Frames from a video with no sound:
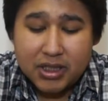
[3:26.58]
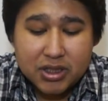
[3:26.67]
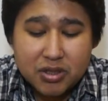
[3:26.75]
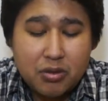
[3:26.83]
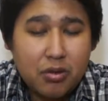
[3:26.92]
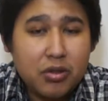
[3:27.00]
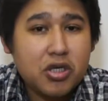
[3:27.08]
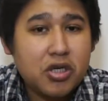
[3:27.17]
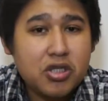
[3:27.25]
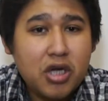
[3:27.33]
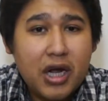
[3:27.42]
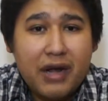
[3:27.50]
just cool. It
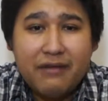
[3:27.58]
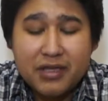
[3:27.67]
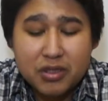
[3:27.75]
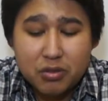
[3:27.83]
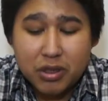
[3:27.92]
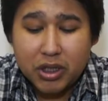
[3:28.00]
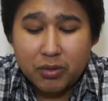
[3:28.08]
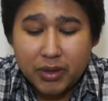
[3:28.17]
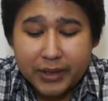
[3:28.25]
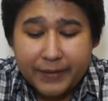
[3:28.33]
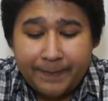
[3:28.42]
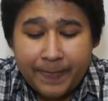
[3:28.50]
turns on, everything's really
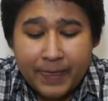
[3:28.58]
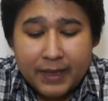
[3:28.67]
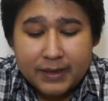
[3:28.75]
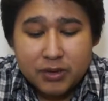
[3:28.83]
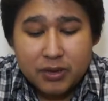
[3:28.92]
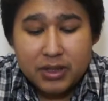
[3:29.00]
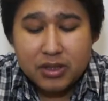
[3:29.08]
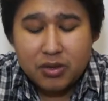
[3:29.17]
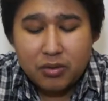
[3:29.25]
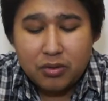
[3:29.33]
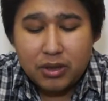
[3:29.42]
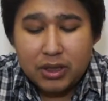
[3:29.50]
quick, so it is a
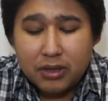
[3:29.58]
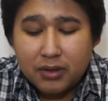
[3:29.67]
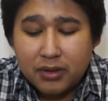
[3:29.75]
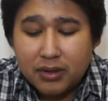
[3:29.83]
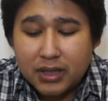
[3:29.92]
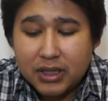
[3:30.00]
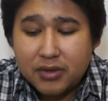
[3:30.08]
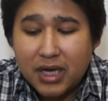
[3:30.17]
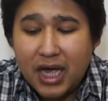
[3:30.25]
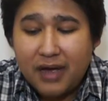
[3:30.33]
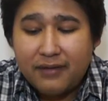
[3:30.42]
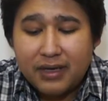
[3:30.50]
cool little thing to
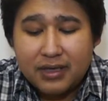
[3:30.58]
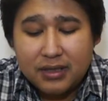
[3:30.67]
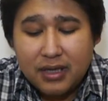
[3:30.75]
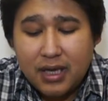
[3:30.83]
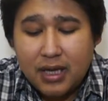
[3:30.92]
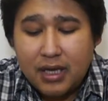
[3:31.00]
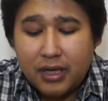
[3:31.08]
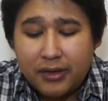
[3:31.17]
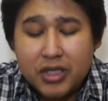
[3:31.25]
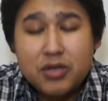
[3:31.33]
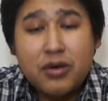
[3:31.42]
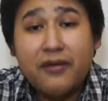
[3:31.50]
have. And
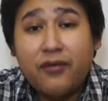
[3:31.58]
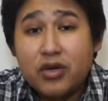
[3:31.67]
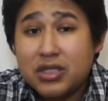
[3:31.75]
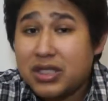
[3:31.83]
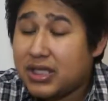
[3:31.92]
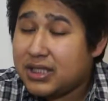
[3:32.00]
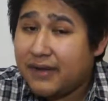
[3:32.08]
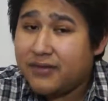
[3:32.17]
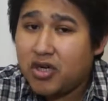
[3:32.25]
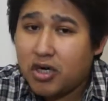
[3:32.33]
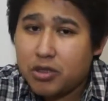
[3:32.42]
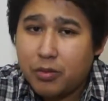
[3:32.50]
this one unfortunately doesn't have
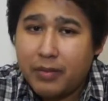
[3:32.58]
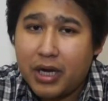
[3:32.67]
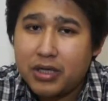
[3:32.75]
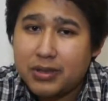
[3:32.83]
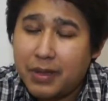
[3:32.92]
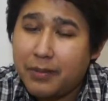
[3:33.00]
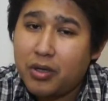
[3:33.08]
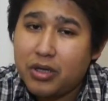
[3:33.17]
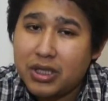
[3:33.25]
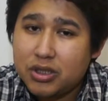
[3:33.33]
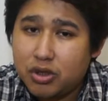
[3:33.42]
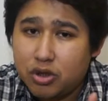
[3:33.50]
chargeable batteries. I'm gonna put
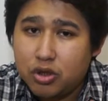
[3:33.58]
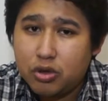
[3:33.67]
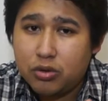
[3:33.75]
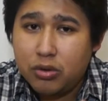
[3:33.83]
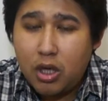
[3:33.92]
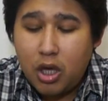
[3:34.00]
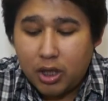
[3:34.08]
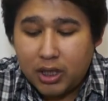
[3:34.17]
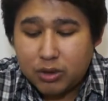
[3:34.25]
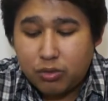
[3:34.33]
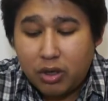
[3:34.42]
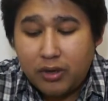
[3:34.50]
links to two,
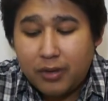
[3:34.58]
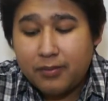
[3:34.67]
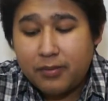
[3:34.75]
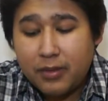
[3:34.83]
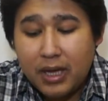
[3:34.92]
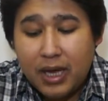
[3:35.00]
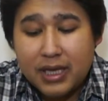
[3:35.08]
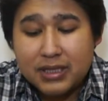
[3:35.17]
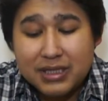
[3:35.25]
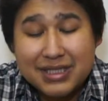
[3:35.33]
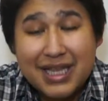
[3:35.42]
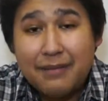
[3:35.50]
because one of them
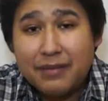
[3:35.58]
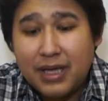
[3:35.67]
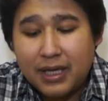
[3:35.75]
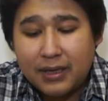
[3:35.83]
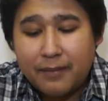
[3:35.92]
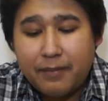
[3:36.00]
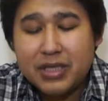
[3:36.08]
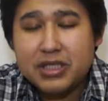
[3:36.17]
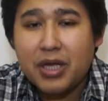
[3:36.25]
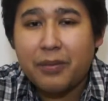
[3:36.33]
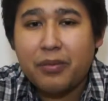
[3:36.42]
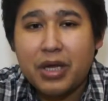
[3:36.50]
is the same thing, but it's
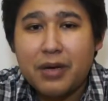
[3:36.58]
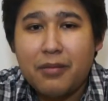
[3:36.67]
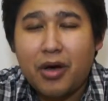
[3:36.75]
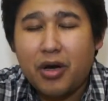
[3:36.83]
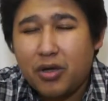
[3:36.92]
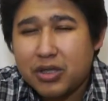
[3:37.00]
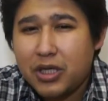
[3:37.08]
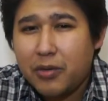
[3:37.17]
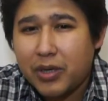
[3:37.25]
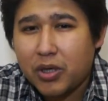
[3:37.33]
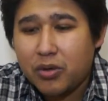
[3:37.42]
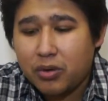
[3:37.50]
the upgraded model. It looks a
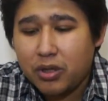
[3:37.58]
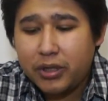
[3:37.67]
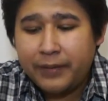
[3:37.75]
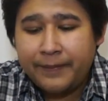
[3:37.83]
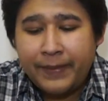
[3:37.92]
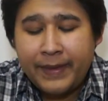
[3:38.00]
little bit cooler,